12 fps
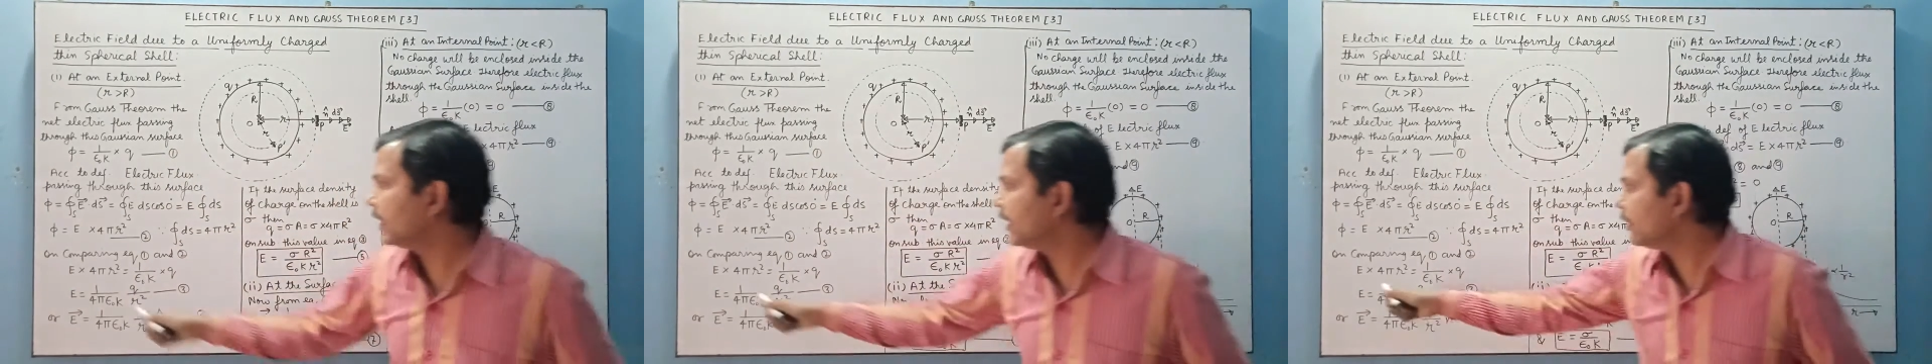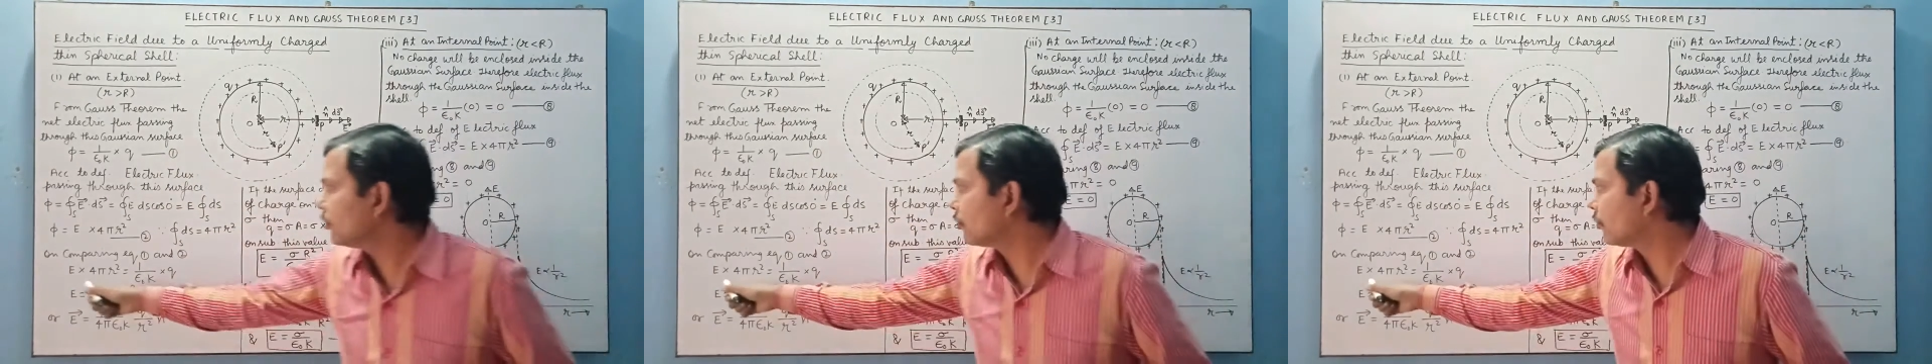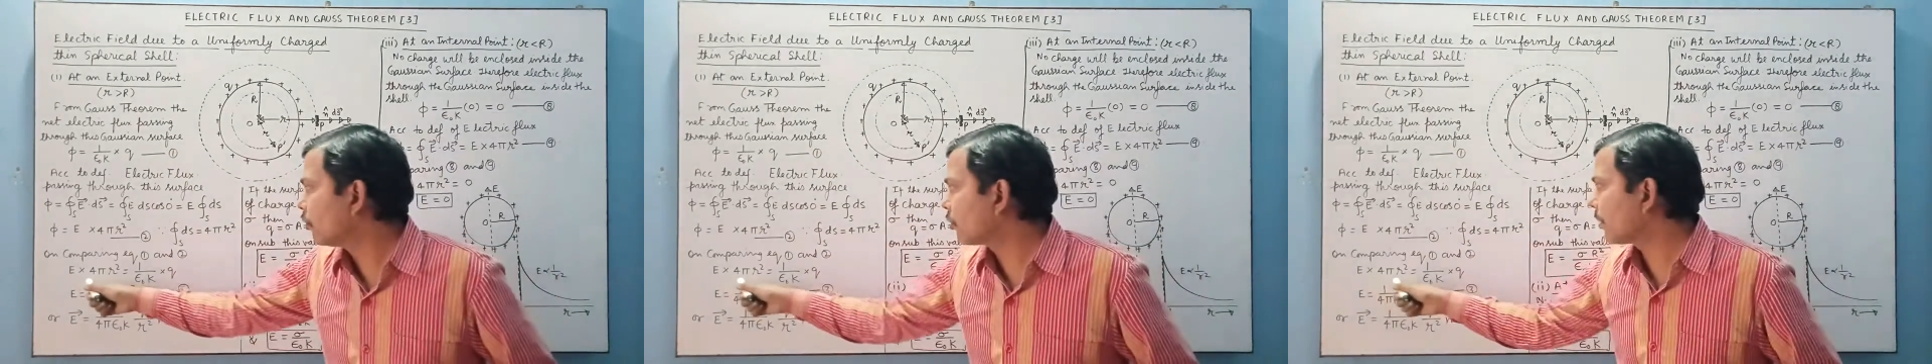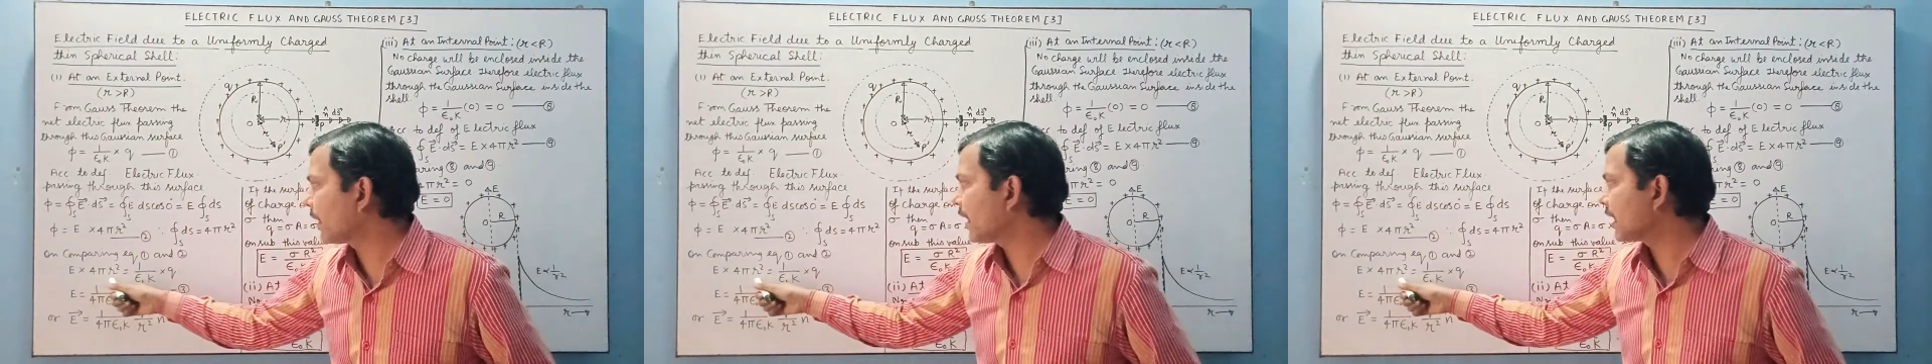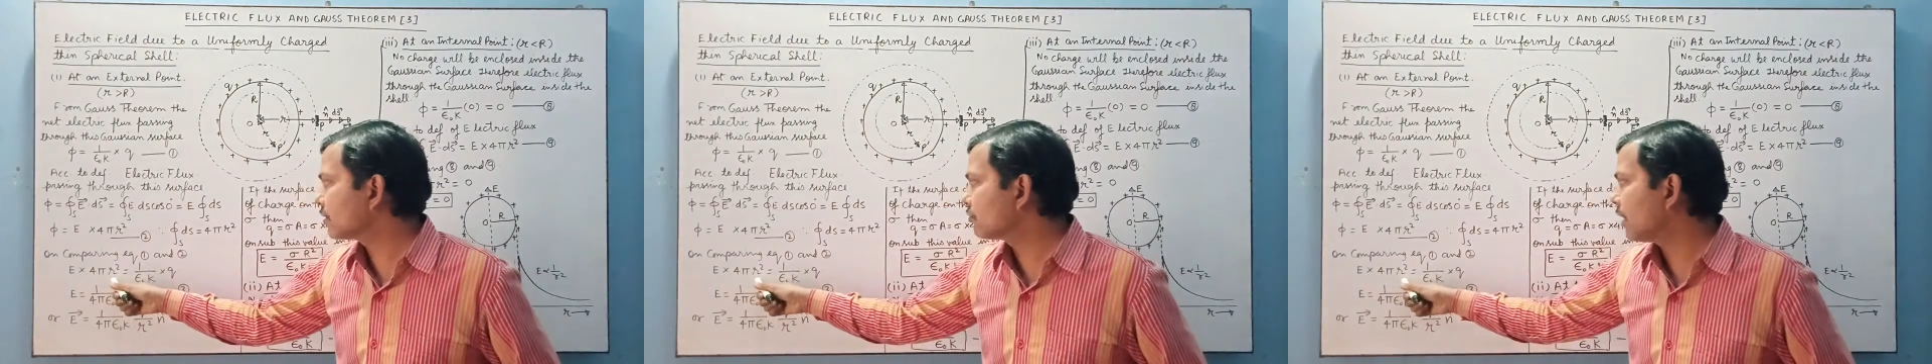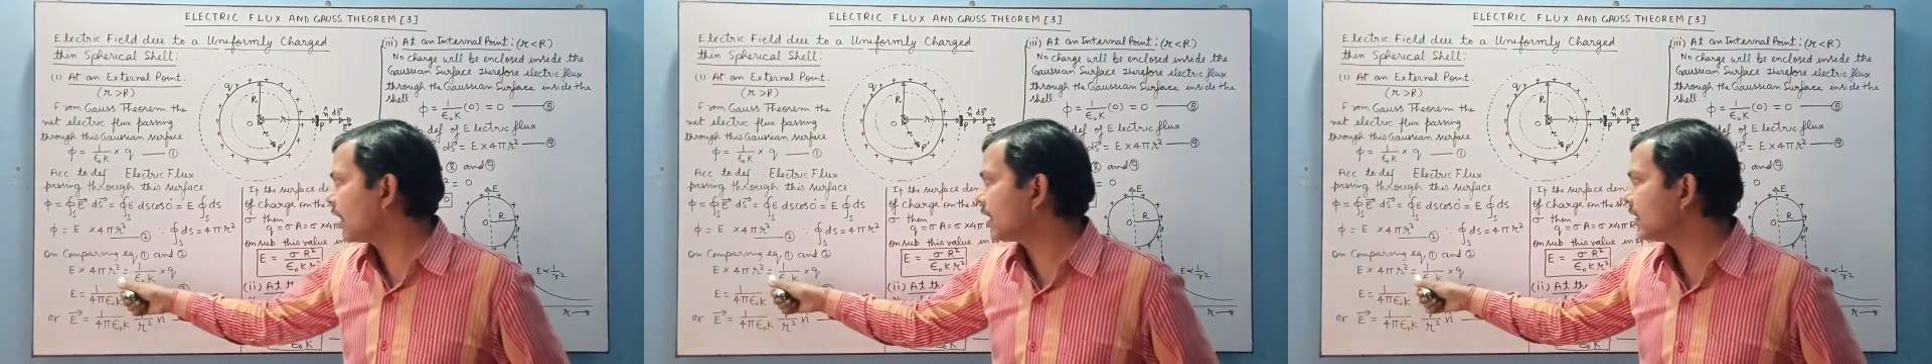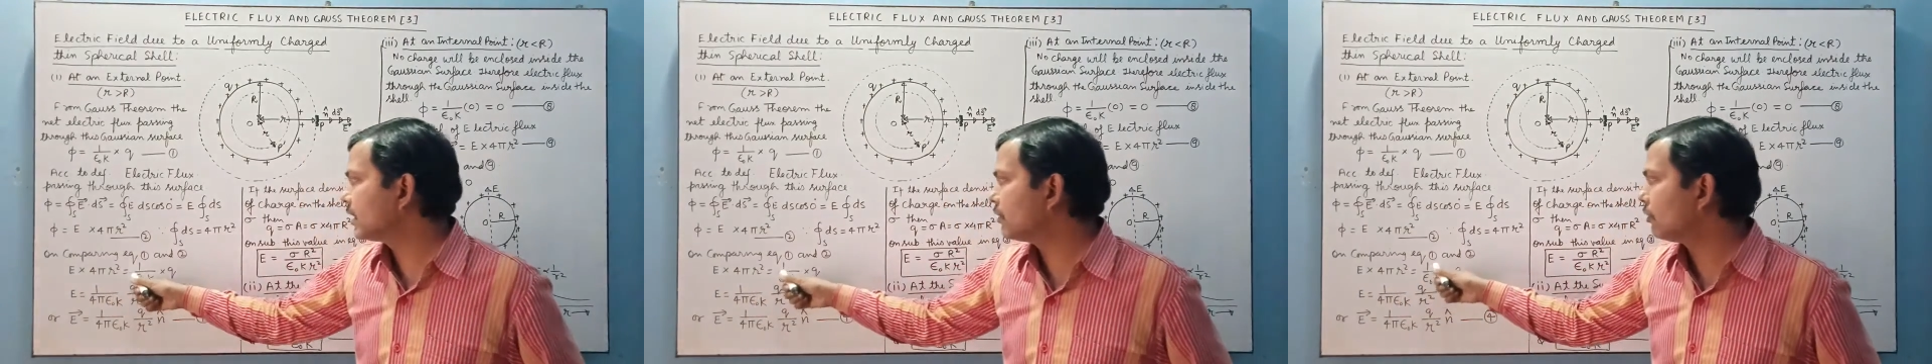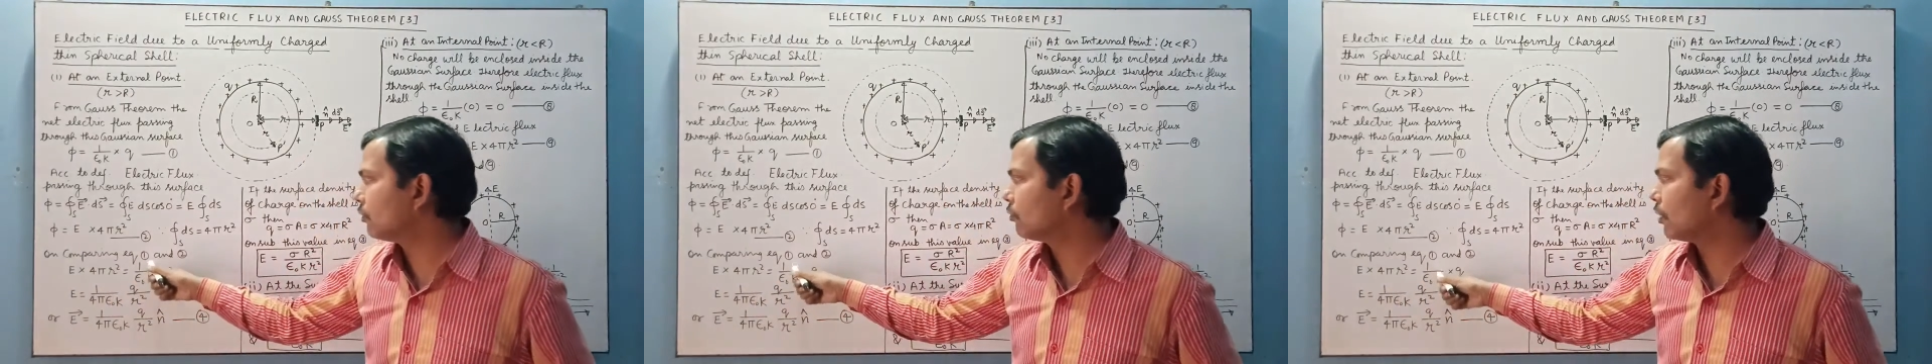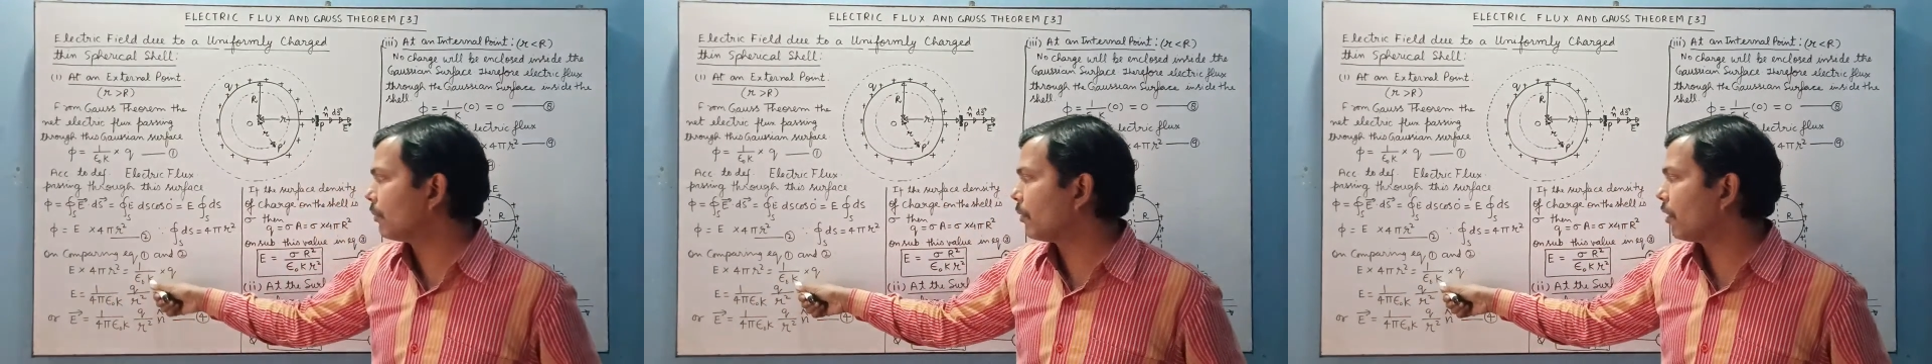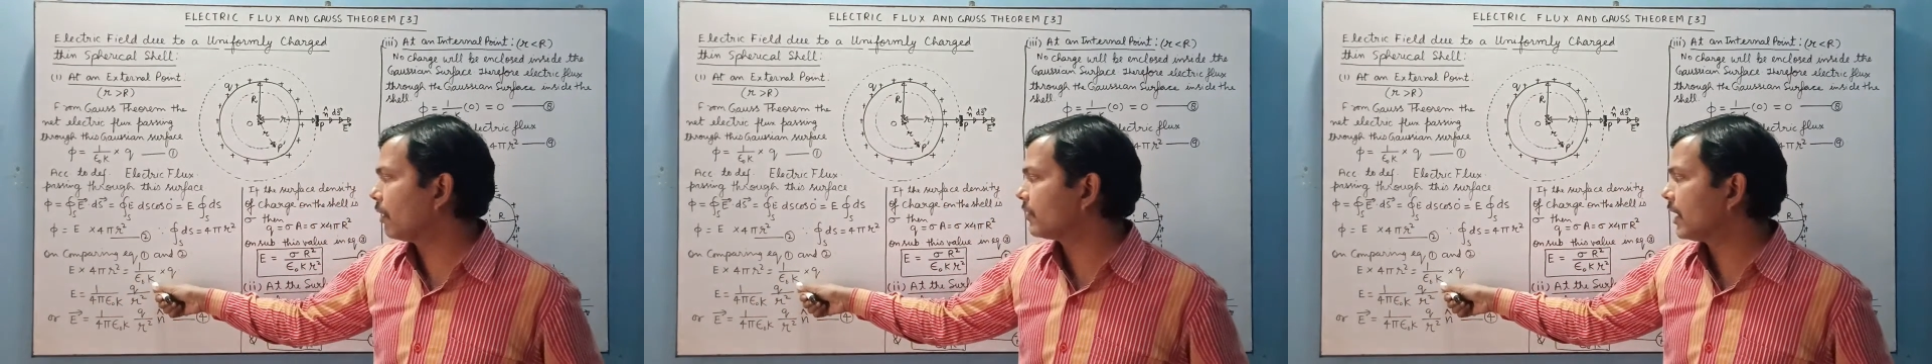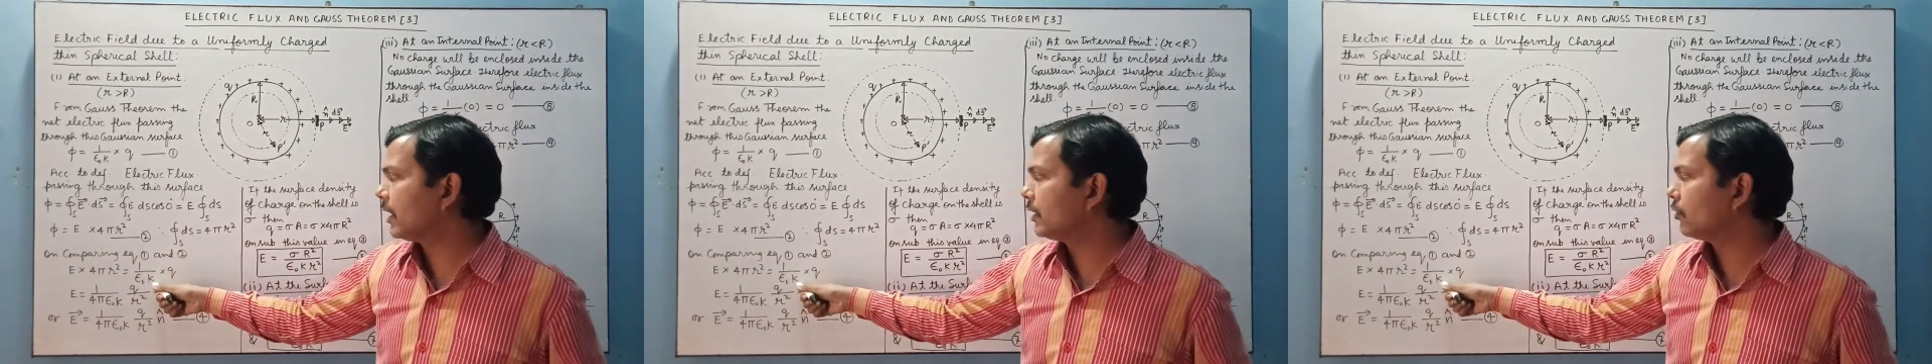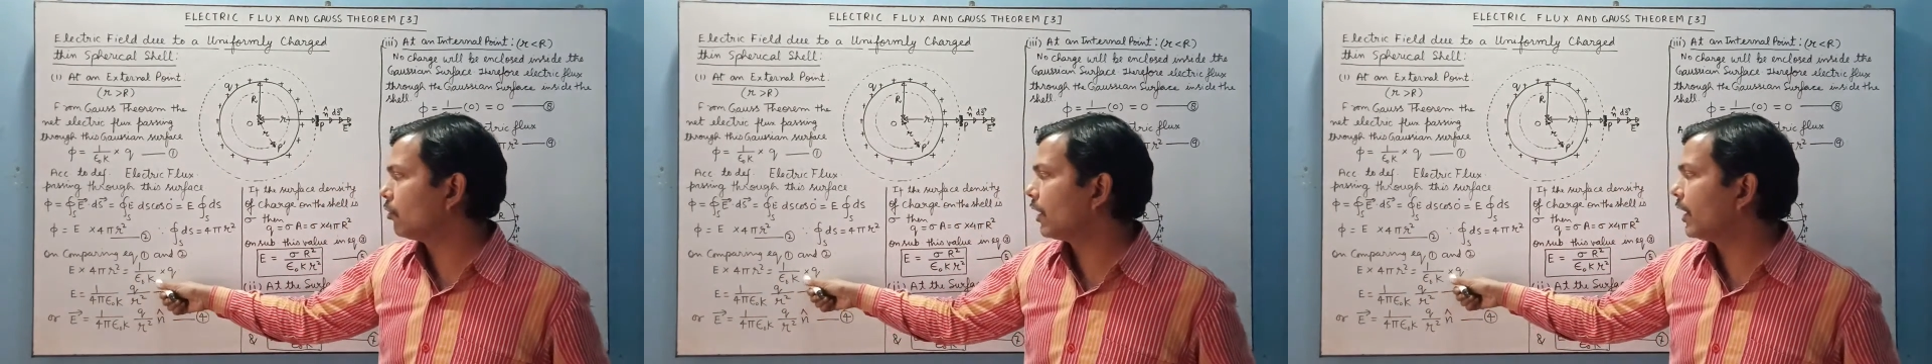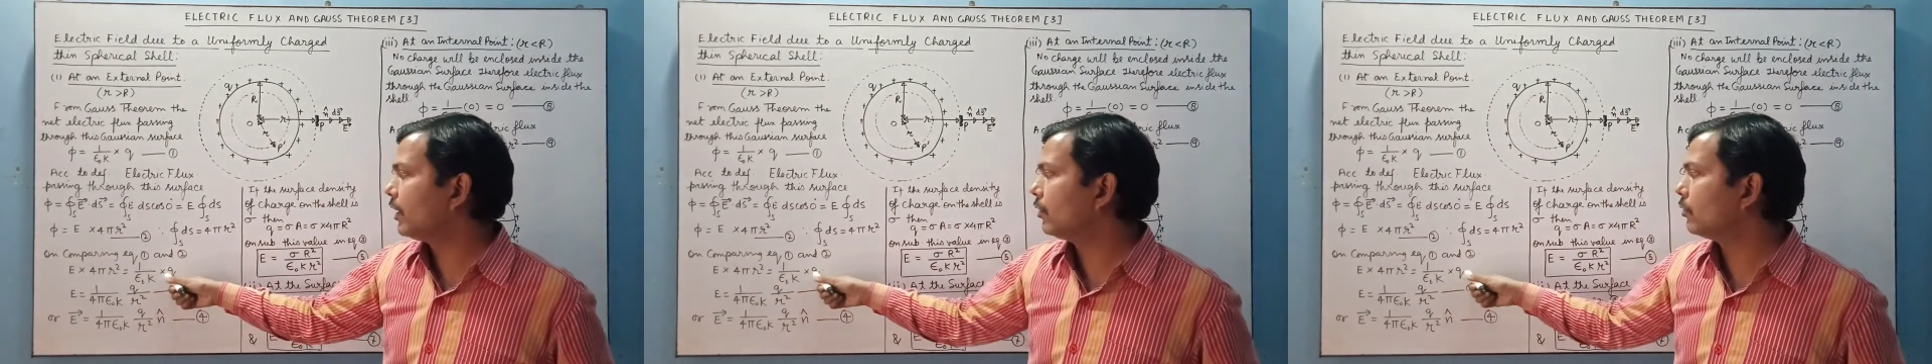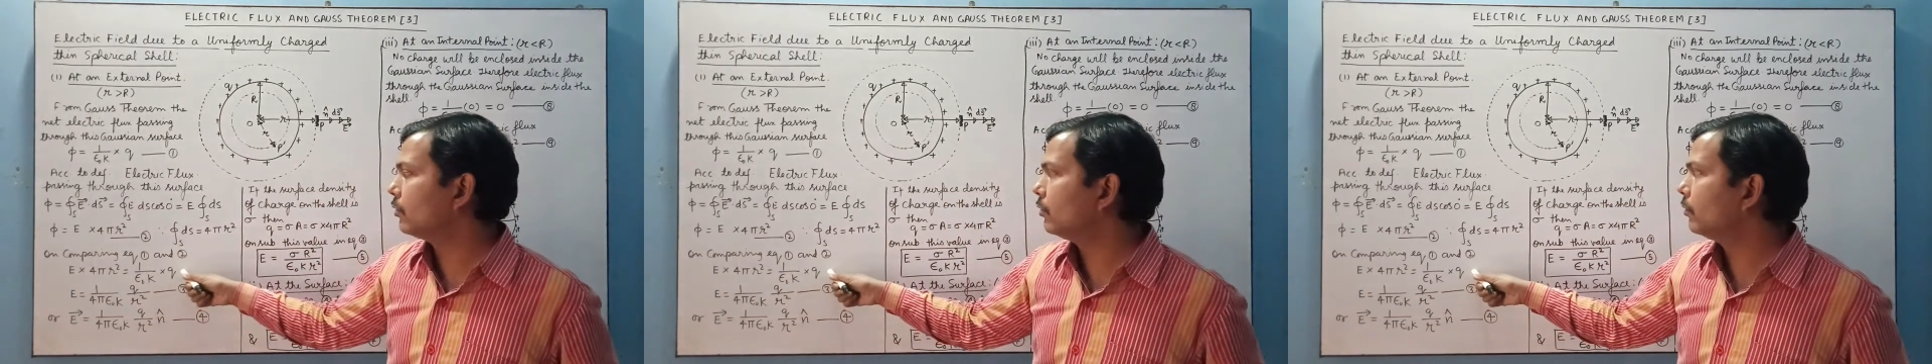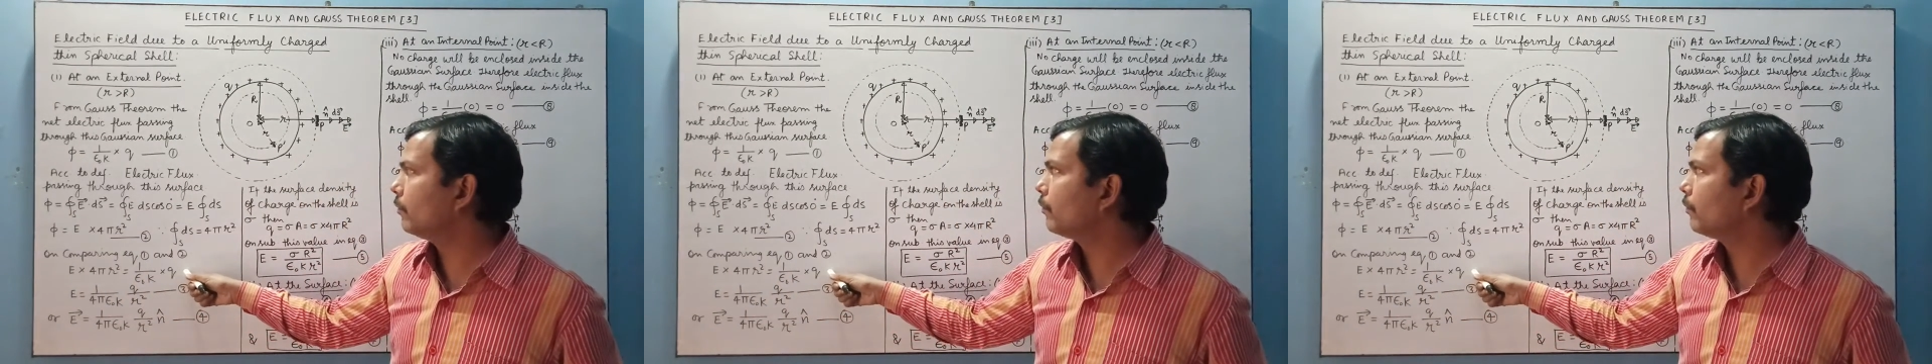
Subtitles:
E into 4 pi r square is equal to 1 upon epsilon 0 k into